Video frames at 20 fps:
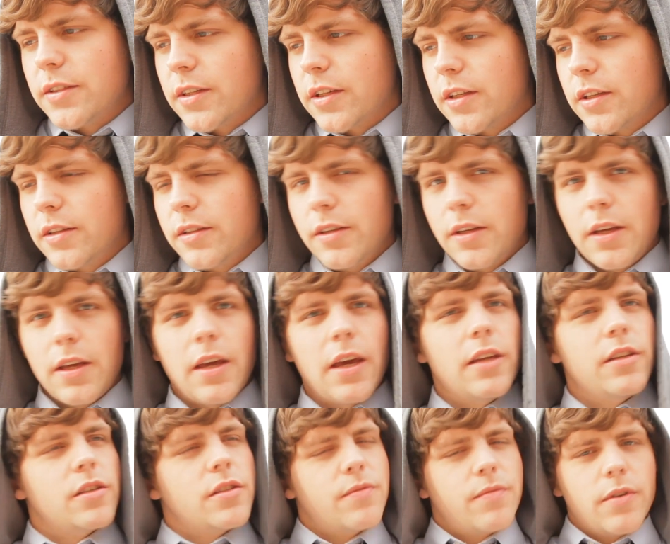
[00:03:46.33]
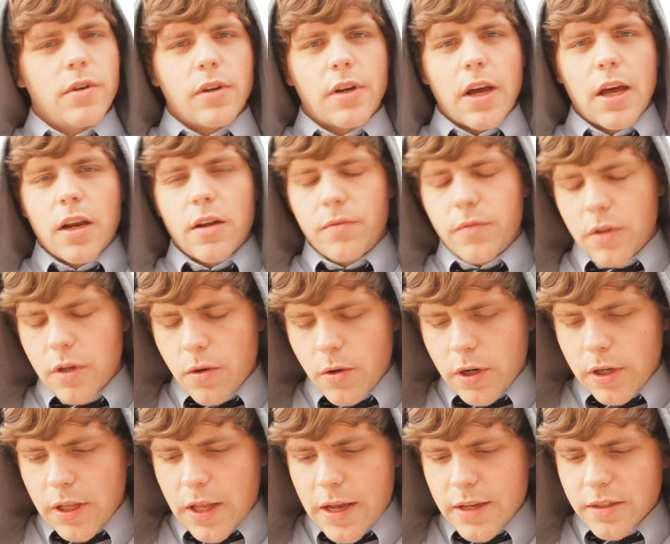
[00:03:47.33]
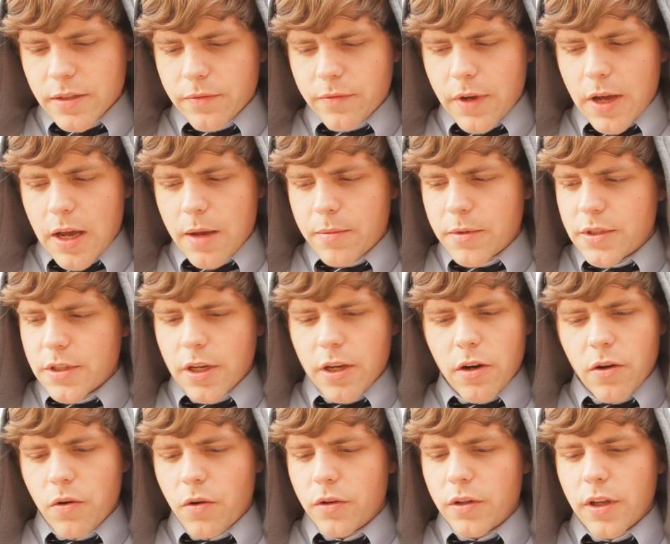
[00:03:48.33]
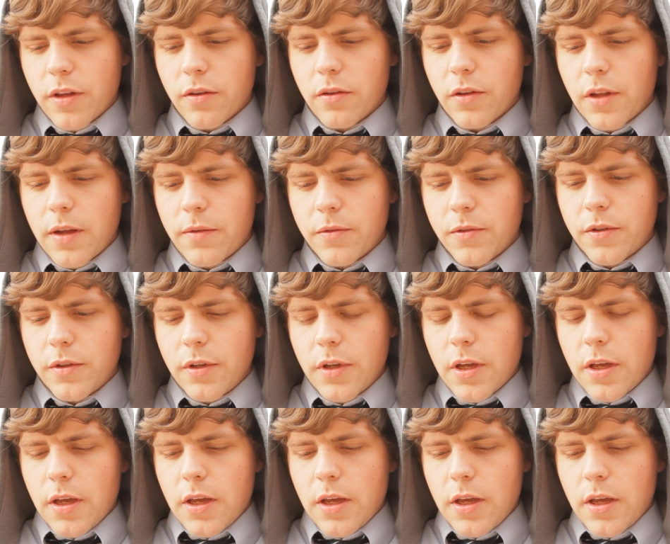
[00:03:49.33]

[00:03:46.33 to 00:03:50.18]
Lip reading: Dilla and just feel kind of, a classic vibe. It's on a whole nother level.